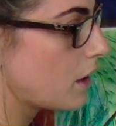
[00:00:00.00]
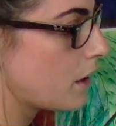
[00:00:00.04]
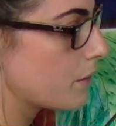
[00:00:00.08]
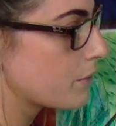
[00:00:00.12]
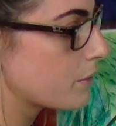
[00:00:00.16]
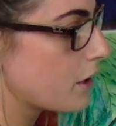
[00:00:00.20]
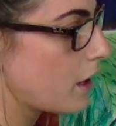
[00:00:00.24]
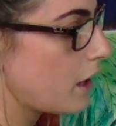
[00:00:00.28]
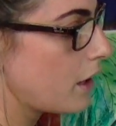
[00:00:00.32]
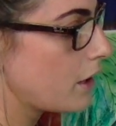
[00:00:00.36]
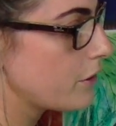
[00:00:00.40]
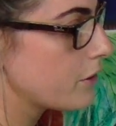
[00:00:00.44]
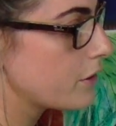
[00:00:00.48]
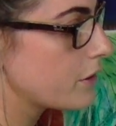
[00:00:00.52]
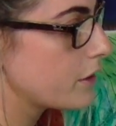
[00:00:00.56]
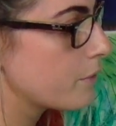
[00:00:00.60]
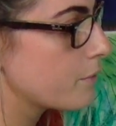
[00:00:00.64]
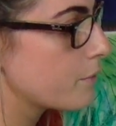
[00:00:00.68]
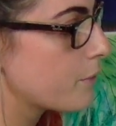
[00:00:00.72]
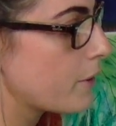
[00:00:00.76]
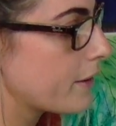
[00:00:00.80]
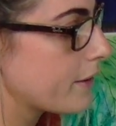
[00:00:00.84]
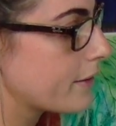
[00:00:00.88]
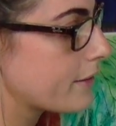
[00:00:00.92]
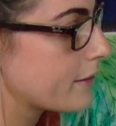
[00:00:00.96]
I'm colouring
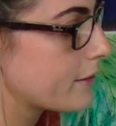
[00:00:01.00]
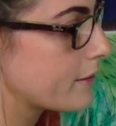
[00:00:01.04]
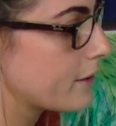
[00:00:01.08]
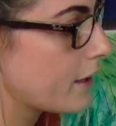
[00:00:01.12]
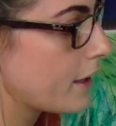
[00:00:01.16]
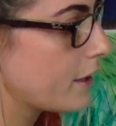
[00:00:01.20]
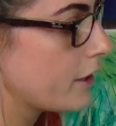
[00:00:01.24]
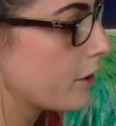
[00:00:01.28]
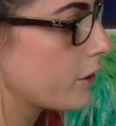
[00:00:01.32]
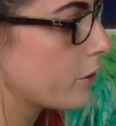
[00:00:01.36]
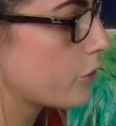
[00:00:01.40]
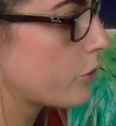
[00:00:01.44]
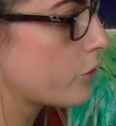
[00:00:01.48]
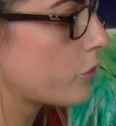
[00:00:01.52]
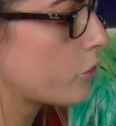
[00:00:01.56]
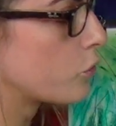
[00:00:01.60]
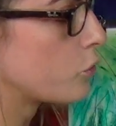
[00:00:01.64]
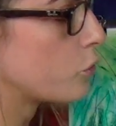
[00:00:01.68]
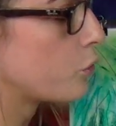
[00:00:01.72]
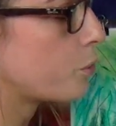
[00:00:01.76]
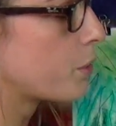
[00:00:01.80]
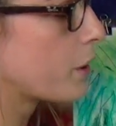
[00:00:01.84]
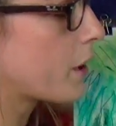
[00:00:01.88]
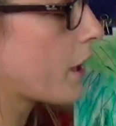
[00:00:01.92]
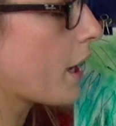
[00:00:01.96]
in my snake
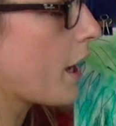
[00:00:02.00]
super